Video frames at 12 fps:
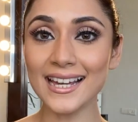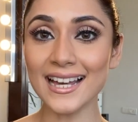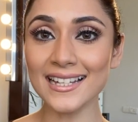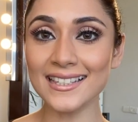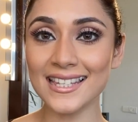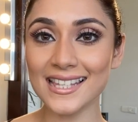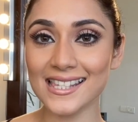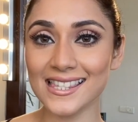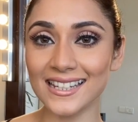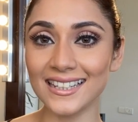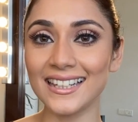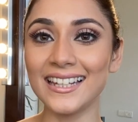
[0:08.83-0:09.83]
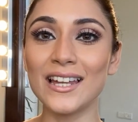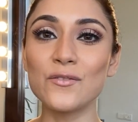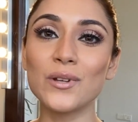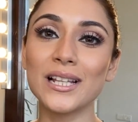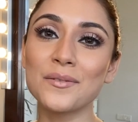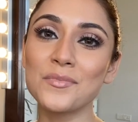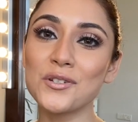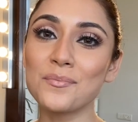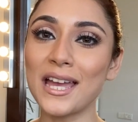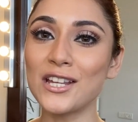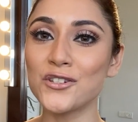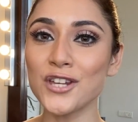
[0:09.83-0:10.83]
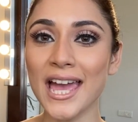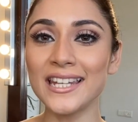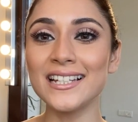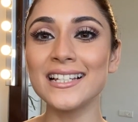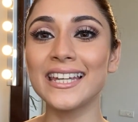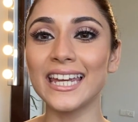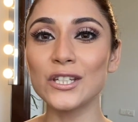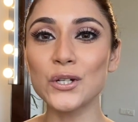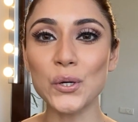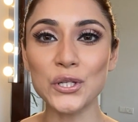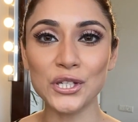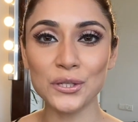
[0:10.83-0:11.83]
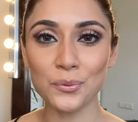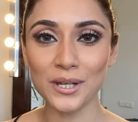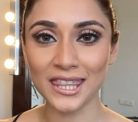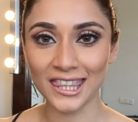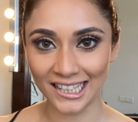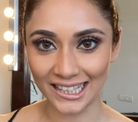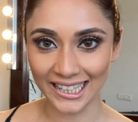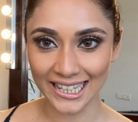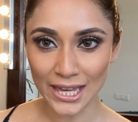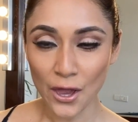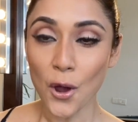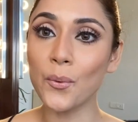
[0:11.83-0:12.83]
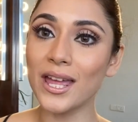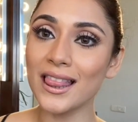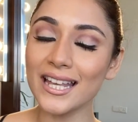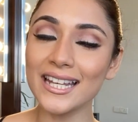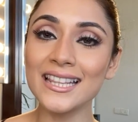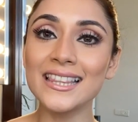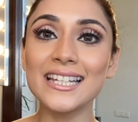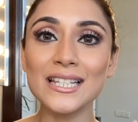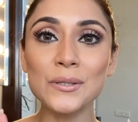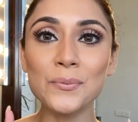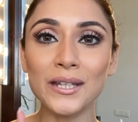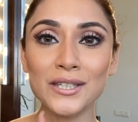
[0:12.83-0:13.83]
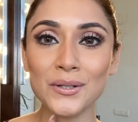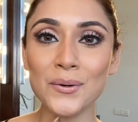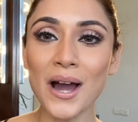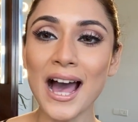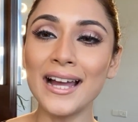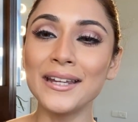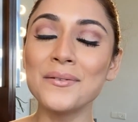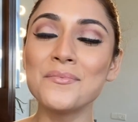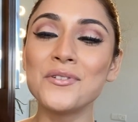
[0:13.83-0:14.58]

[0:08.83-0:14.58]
guys, this is Nidhi and welcome to my channel Get Gorgeous with Nidhi. Well, in this video, I am